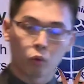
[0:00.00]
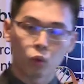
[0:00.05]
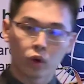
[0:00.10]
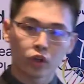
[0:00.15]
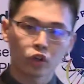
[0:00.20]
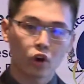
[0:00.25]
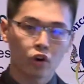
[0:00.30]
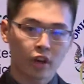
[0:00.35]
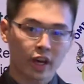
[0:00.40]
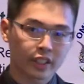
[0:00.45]
We
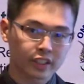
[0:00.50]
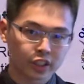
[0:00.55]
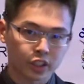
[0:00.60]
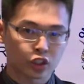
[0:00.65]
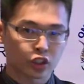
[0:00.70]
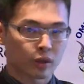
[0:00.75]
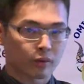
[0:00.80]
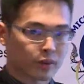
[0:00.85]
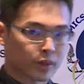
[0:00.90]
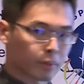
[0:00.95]
don't actually
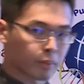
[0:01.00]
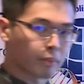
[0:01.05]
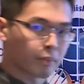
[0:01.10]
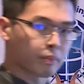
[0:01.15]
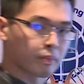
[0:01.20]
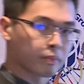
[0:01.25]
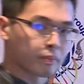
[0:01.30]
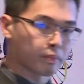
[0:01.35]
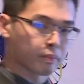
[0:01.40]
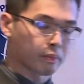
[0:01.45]
stop the
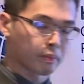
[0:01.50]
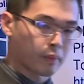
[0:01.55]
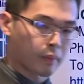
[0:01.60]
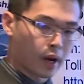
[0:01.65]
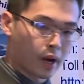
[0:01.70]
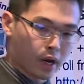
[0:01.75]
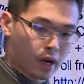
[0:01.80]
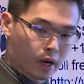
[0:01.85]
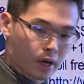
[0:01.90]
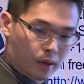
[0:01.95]

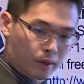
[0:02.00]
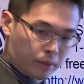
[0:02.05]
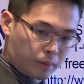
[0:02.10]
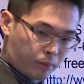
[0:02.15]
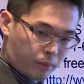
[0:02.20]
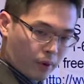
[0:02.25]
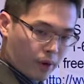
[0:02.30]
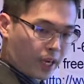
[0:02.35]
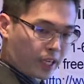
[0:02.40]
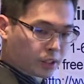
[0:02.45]

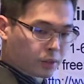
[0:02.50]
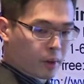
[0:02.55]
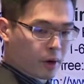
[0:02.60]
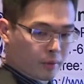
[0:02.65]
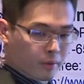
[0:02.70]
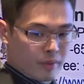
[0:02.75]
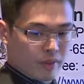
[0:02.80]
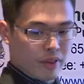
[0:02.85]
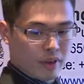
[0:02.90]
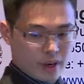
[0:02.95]

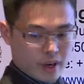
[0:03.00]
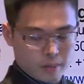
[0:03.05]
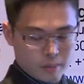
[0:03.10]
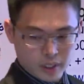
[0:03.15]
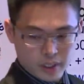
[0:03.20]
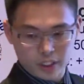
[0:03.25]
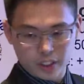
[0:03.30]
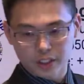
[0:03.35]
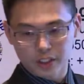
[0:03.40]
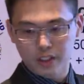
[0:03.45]
experiment there
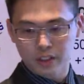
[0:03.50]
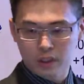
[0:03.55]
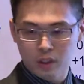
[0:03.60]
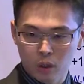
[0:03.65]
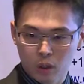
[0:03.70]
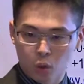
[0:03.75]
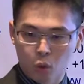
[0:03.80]
because